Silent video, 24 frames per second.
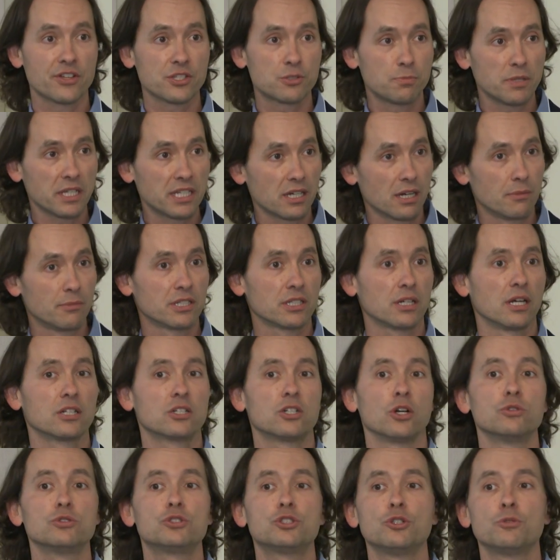has become a
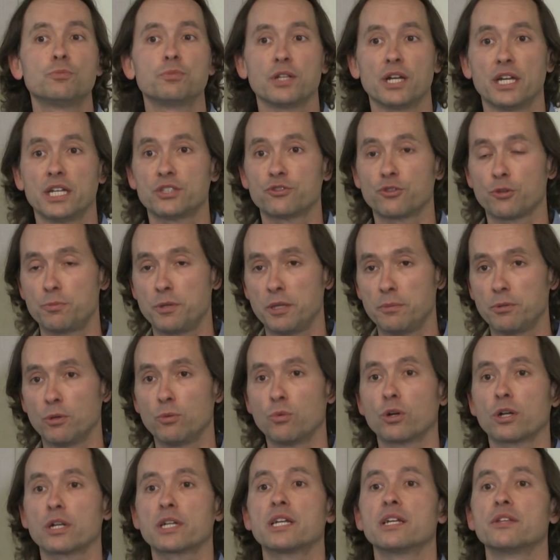go-to place for people
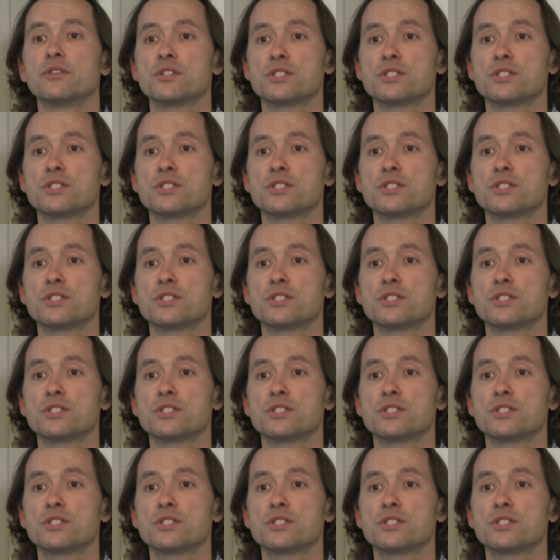working